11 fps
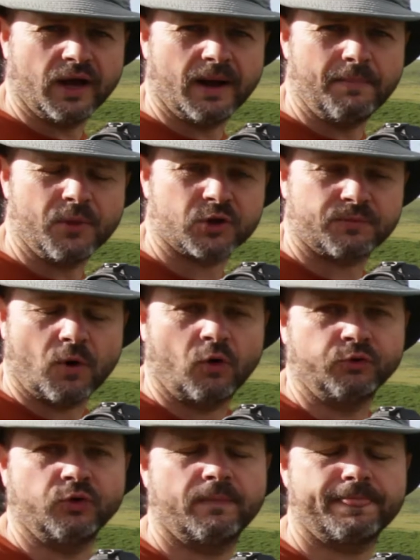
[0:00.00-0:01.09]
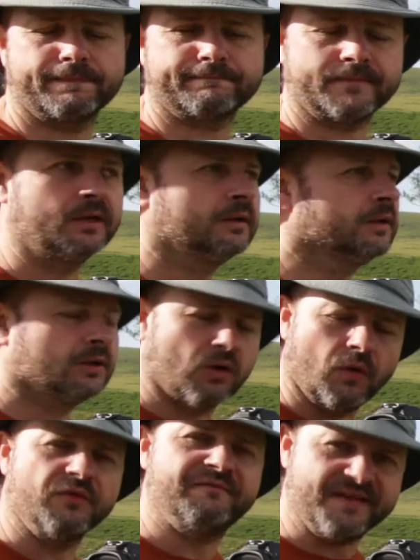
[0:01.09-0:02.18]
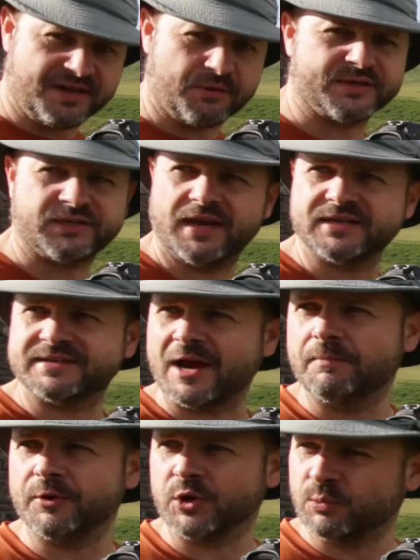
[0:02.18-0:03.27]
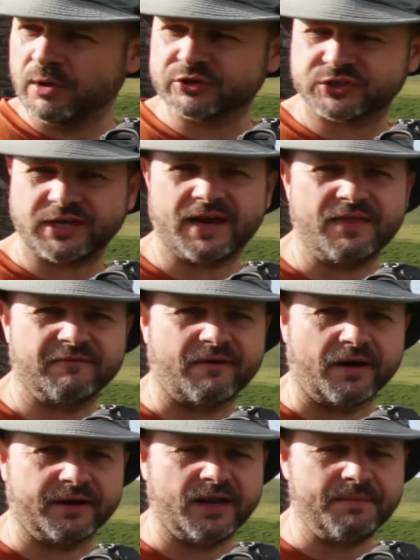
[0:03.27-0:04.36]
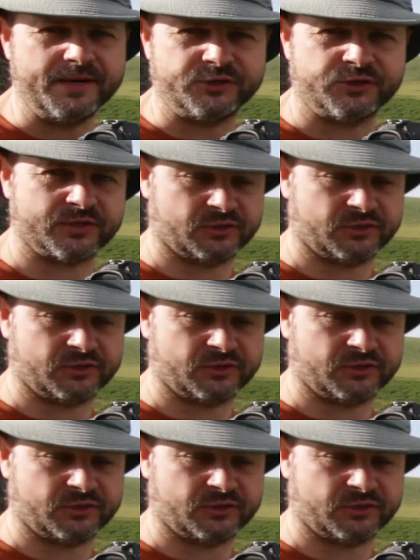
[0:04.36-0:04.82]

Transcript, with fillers: um, the, on, on the video as it is now, but you will see it in the final image. That's